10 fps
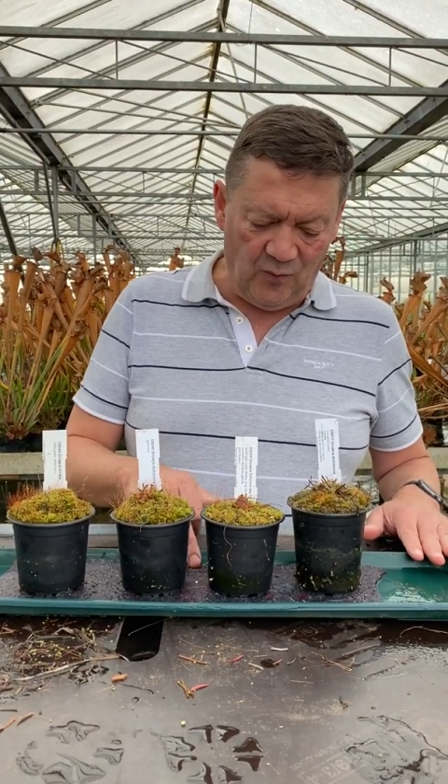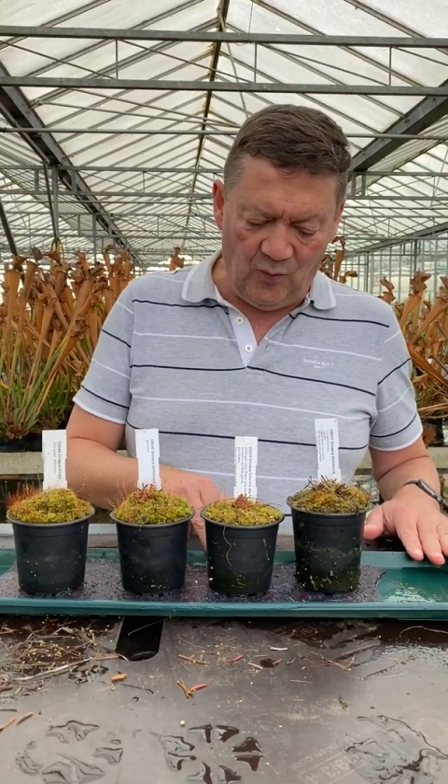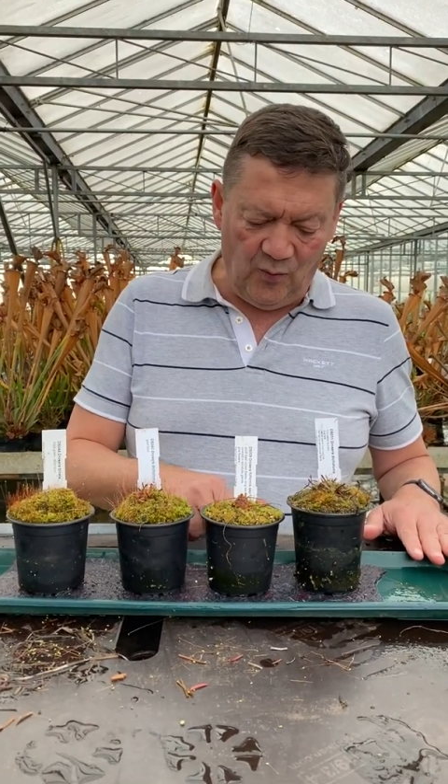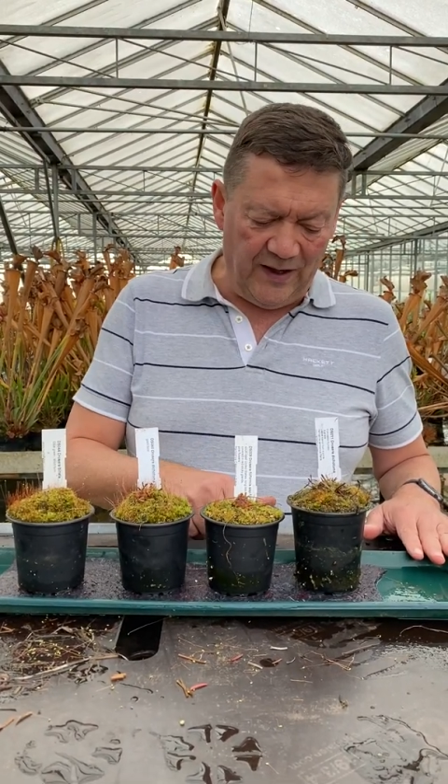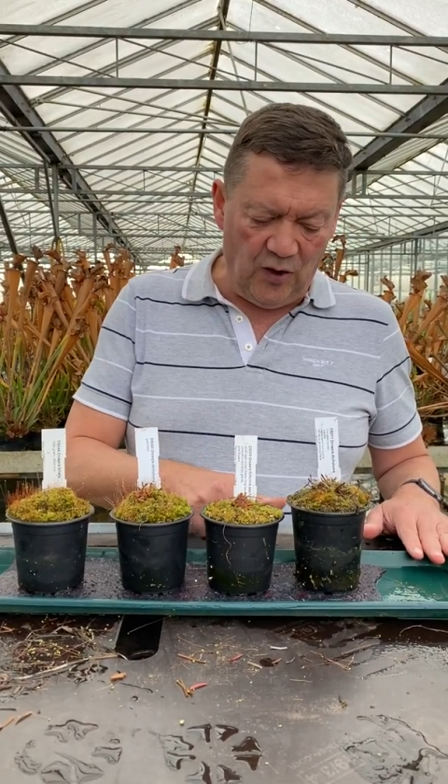
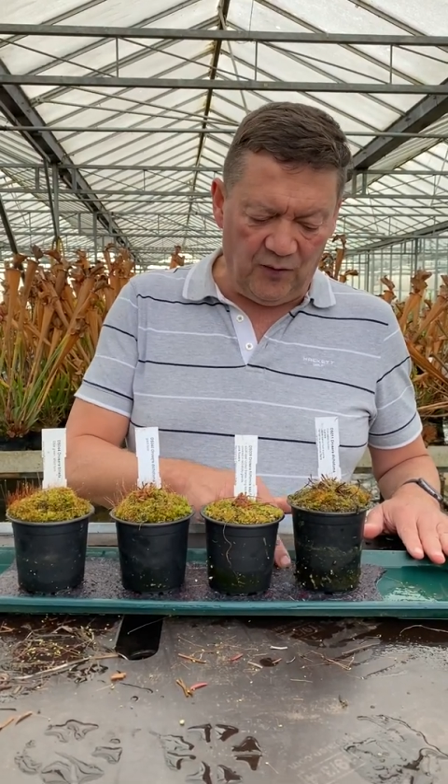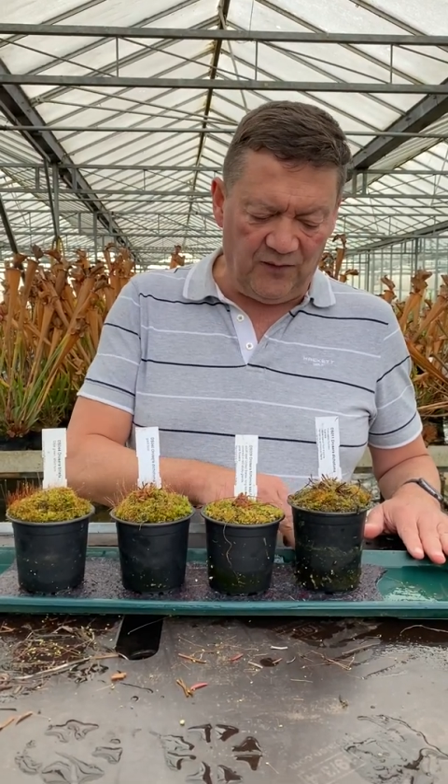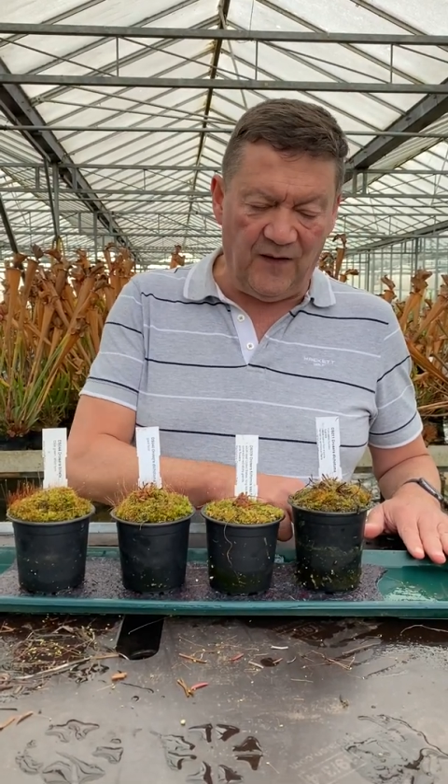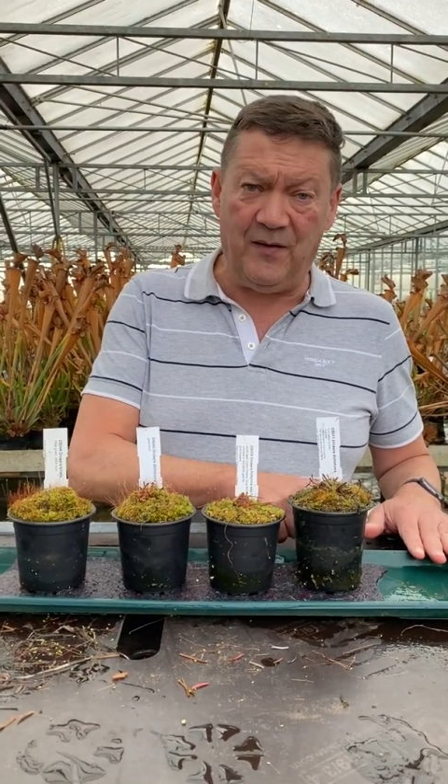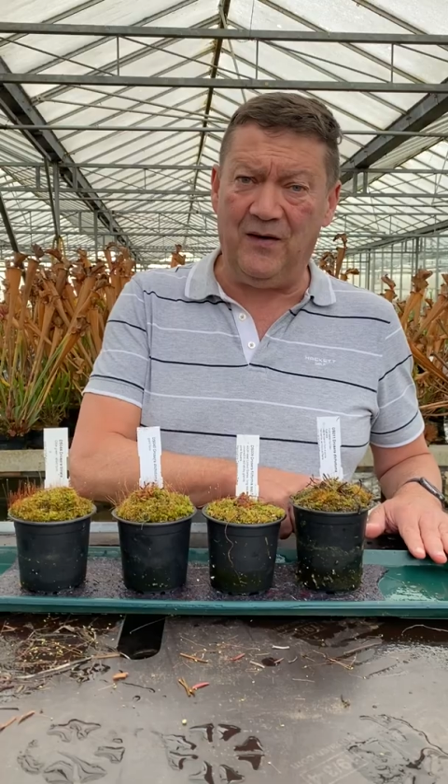we lost
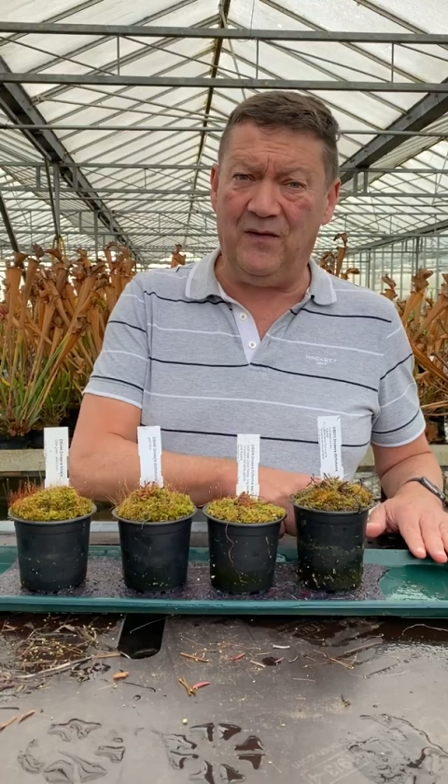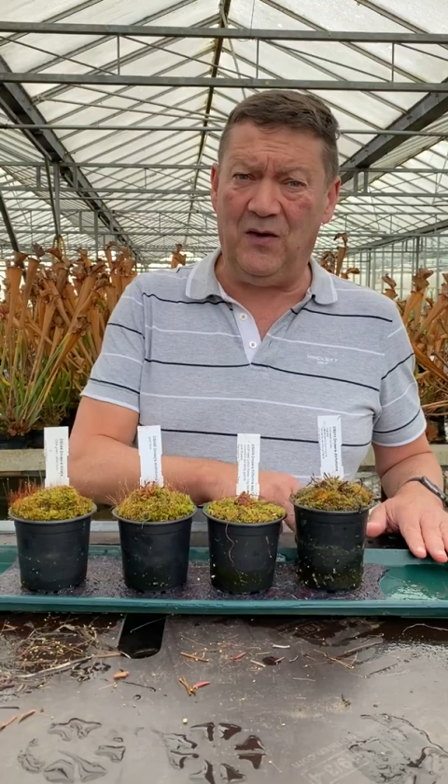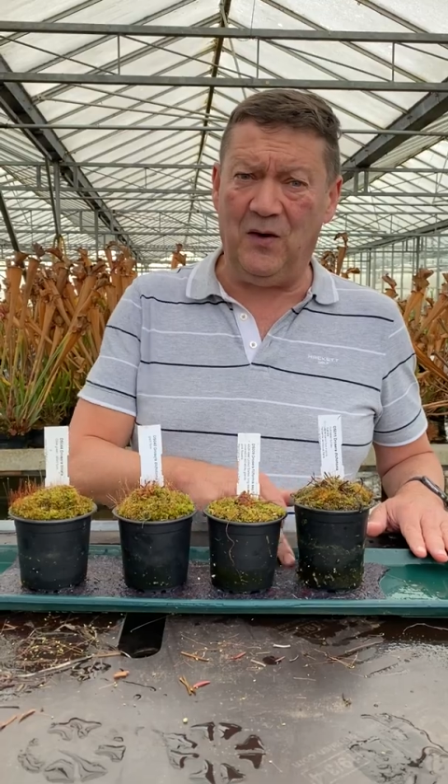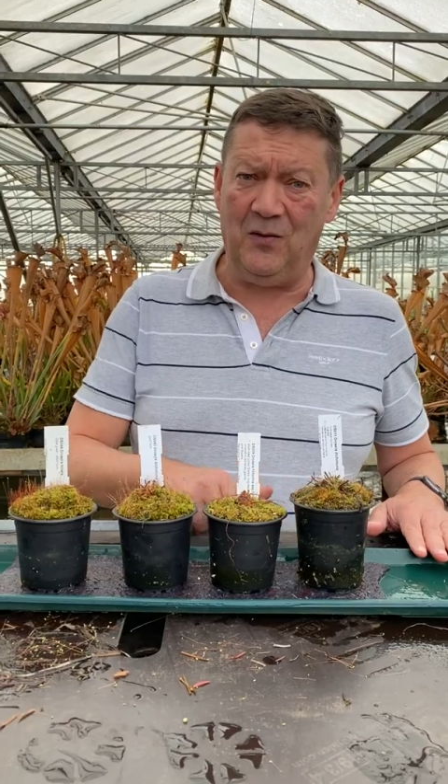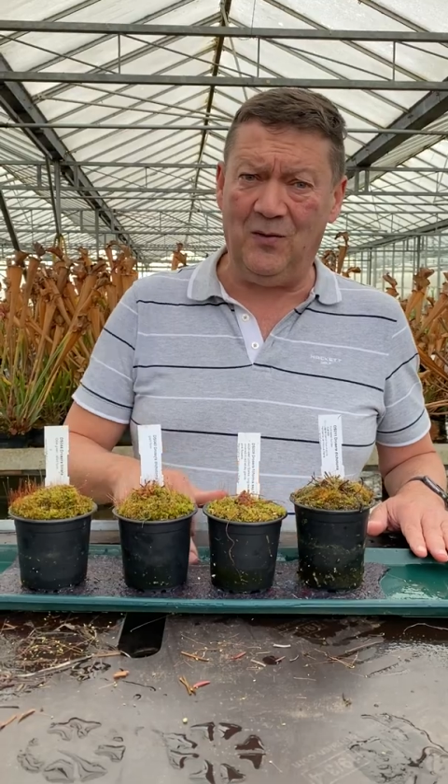very
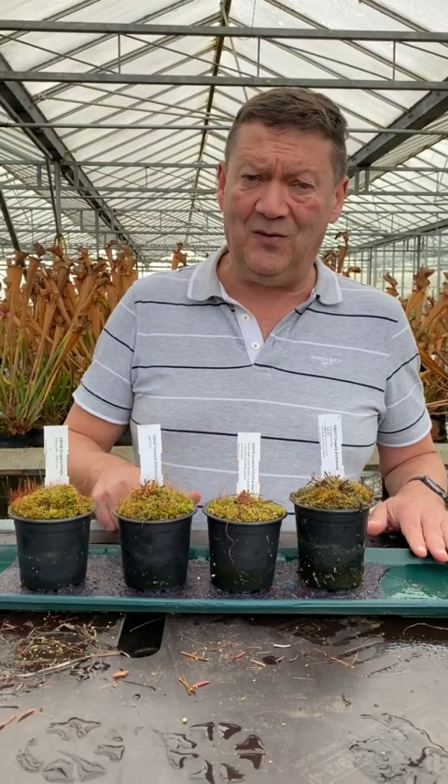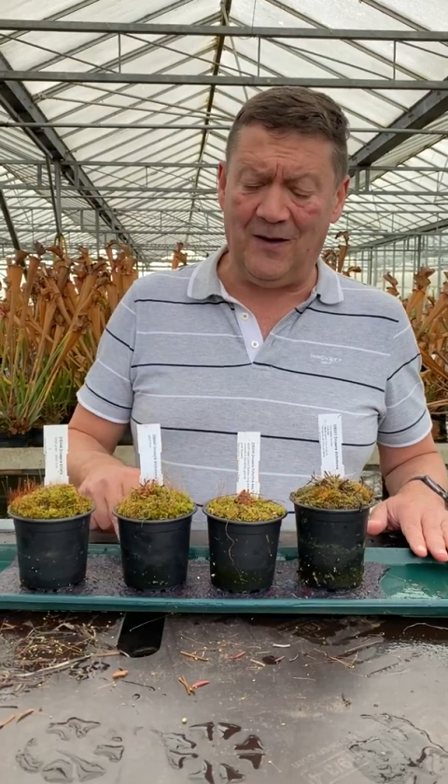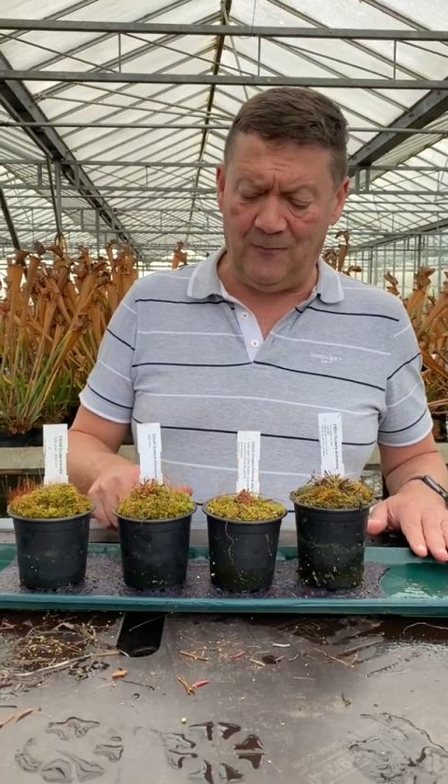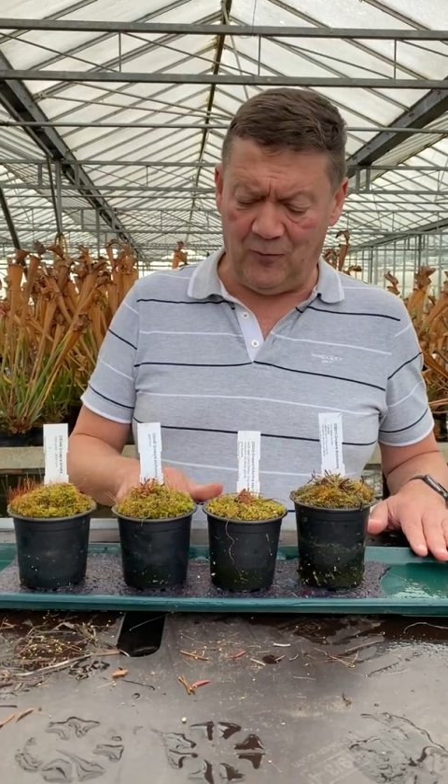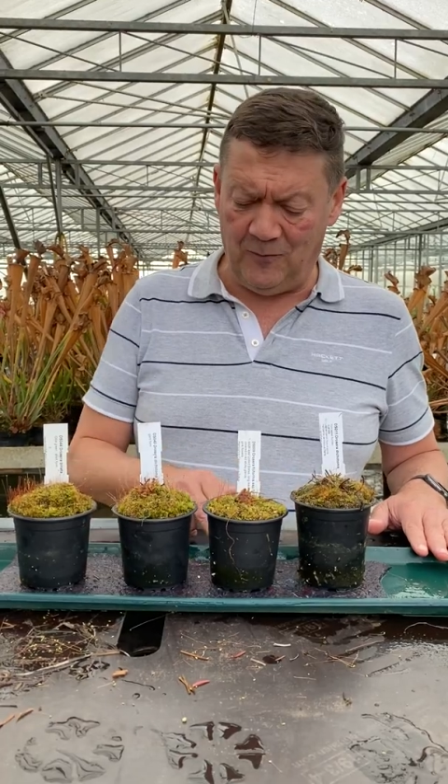few
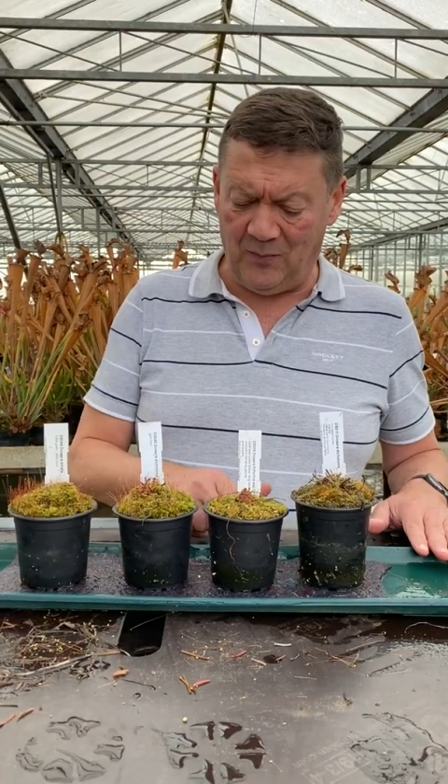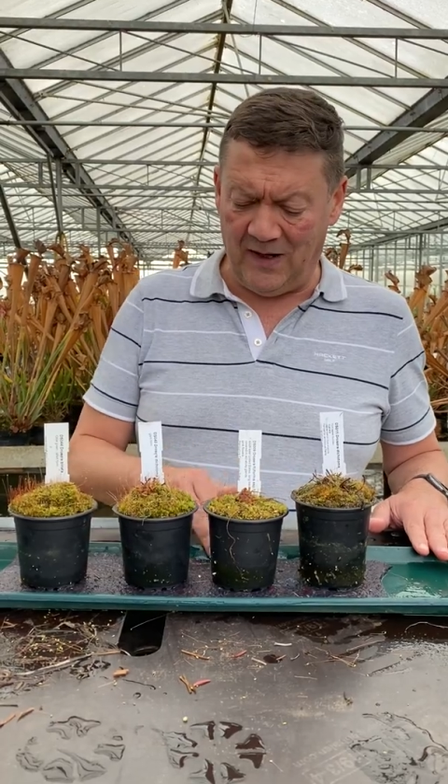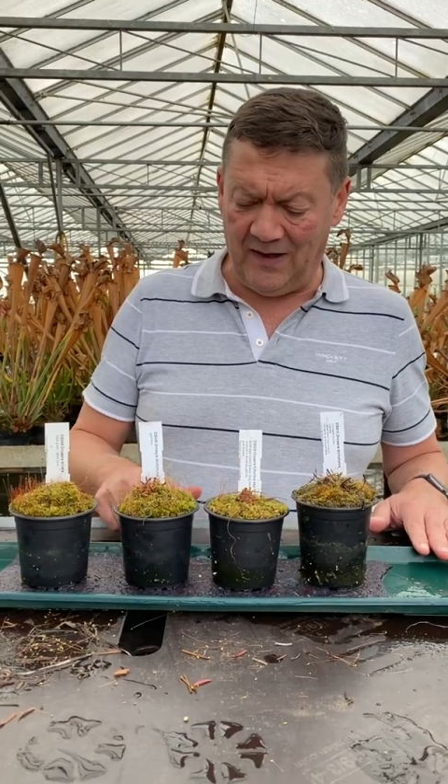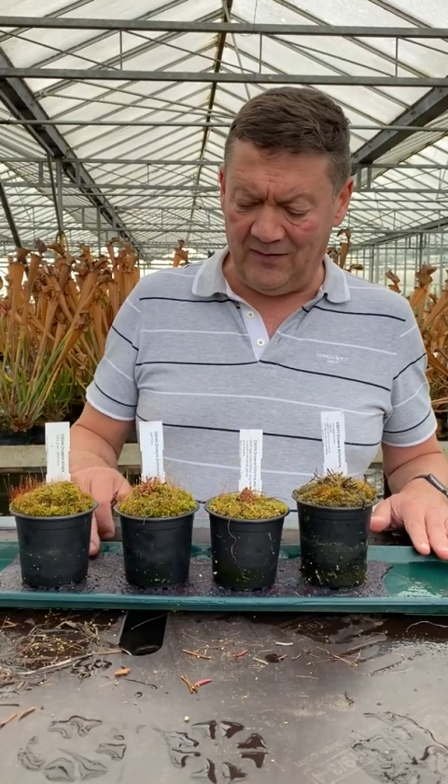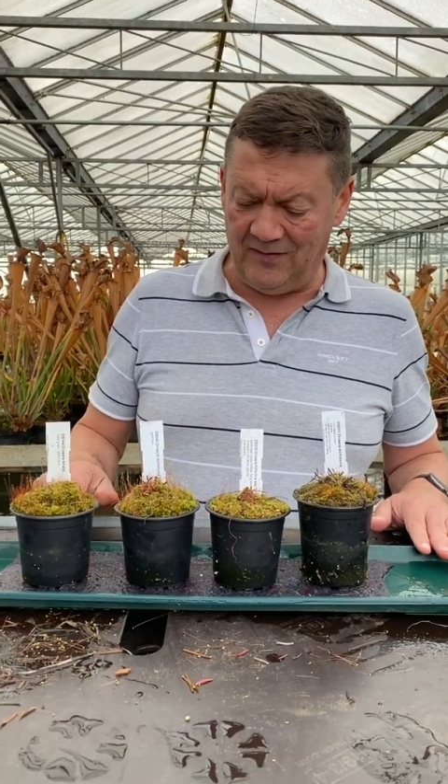temperate
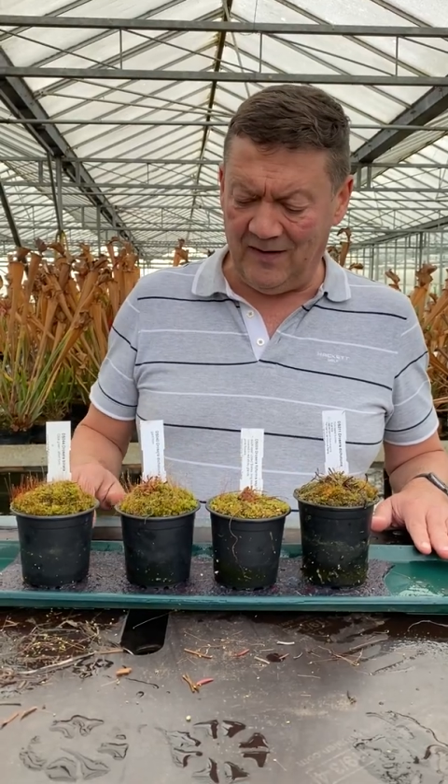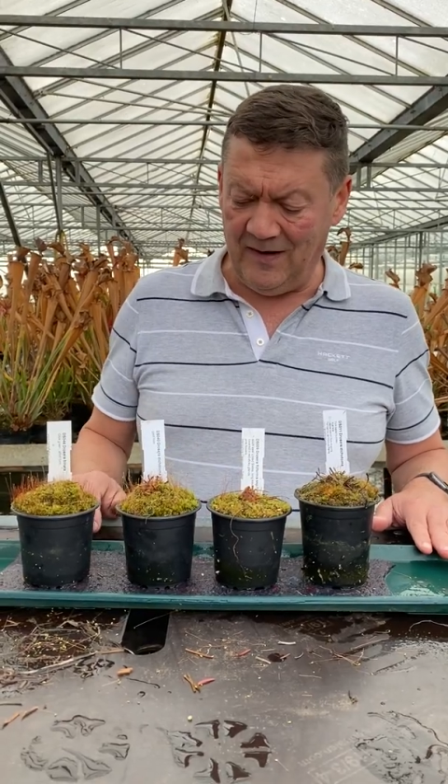plants